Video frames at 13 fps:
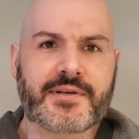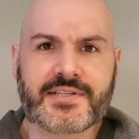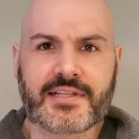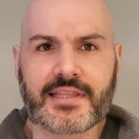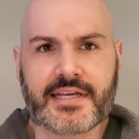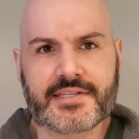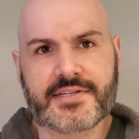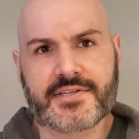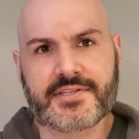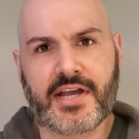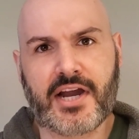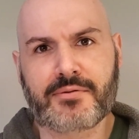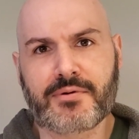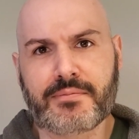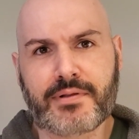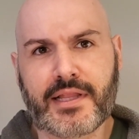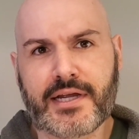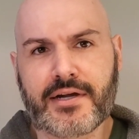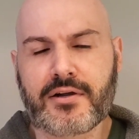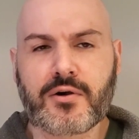is a less desirable
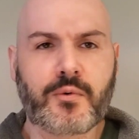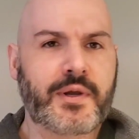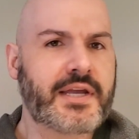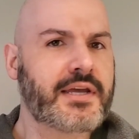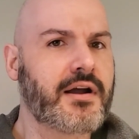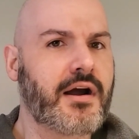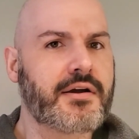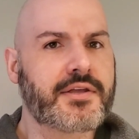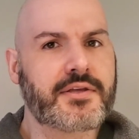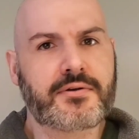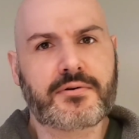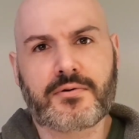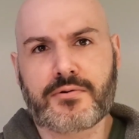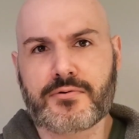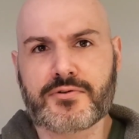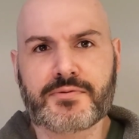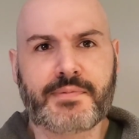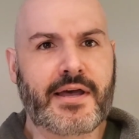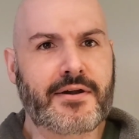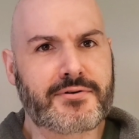player. We could argue who's
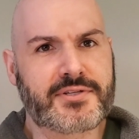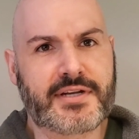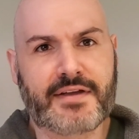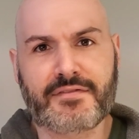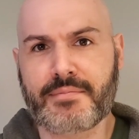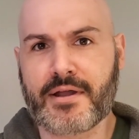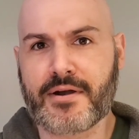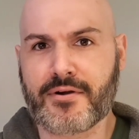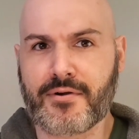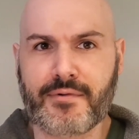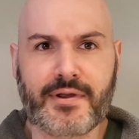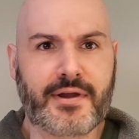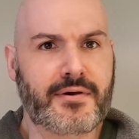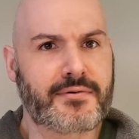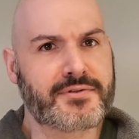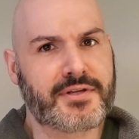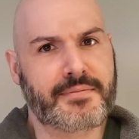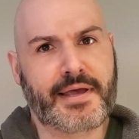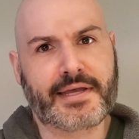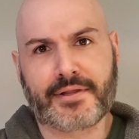better, who's going to have the better career, who's going
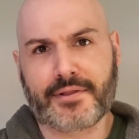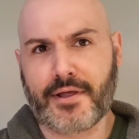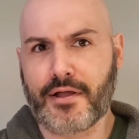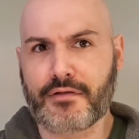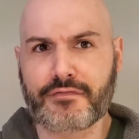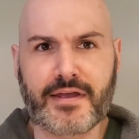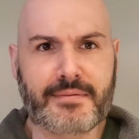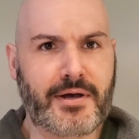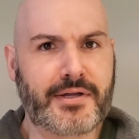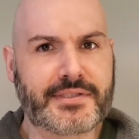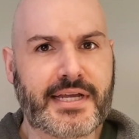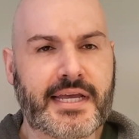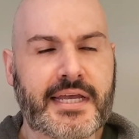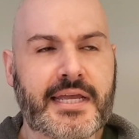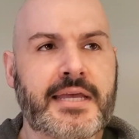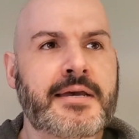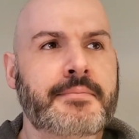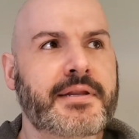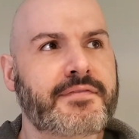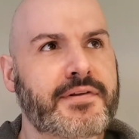to make it to the Hall of Fame all day.
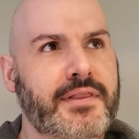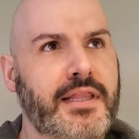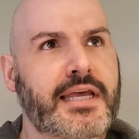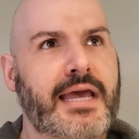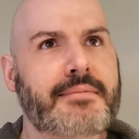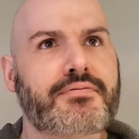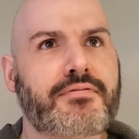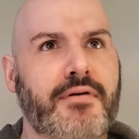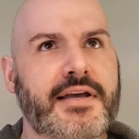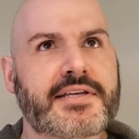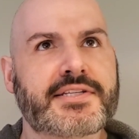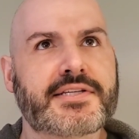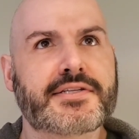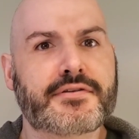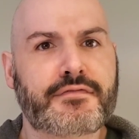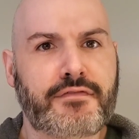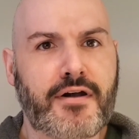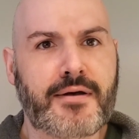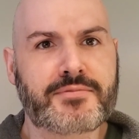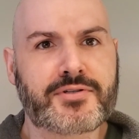But if you look at prices
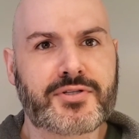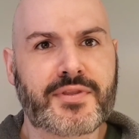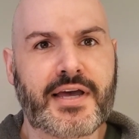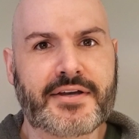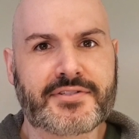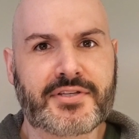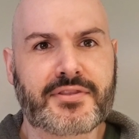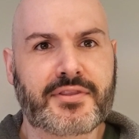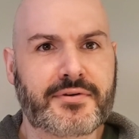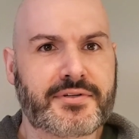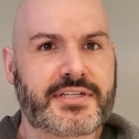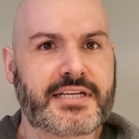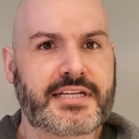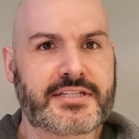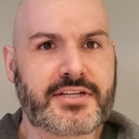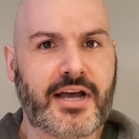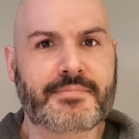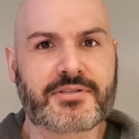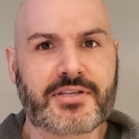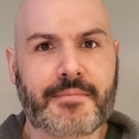from 2013
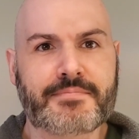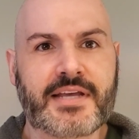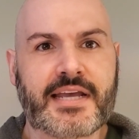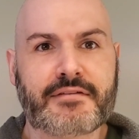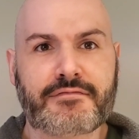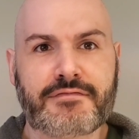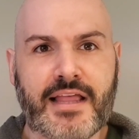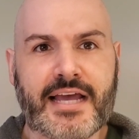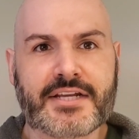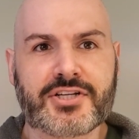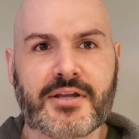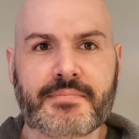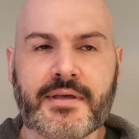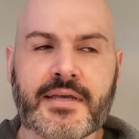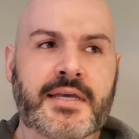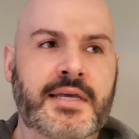Topps Update flagship,